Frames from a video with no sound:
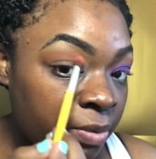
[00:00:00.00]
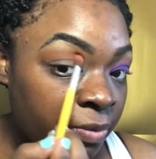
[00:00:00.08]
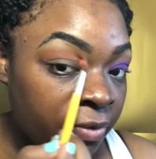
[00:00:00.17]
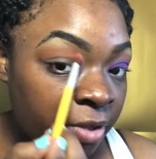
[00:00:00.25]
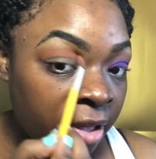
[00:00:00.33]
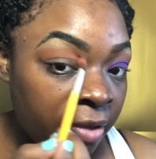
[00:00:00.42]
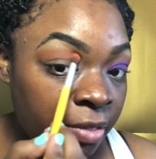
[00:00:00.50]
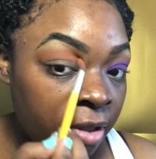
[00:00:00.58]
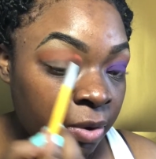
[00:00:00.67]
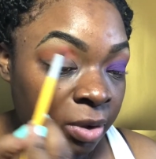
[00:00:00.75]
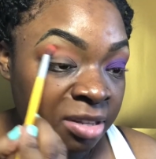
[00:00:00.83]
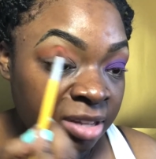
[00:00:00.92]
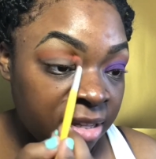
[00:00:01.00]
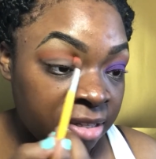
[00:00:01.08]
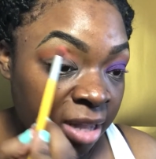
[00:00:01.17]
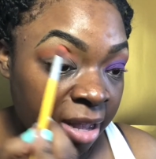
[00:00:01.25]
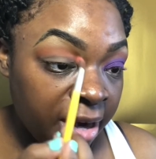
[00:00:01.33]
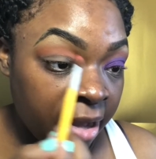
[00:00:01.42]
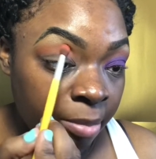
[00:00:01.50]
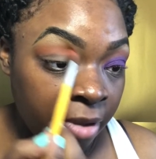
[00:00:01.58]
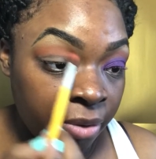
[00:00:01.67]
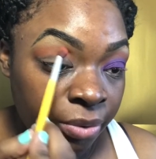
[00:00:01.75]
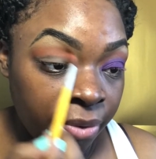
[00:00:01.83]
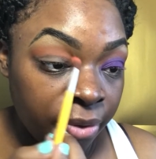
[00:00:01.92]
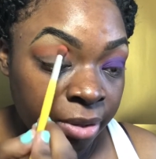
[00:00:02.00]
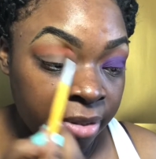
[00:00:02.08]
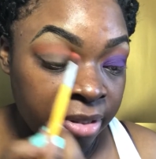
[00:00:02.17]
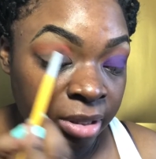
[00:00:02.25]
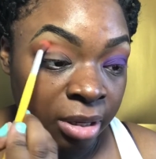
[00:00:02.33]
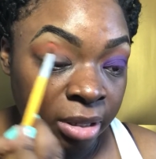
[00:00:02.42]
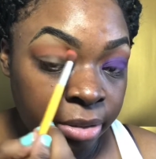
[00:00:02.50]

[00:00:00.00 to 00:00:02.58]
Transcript: Forgive the noise outside. I'm in New York City,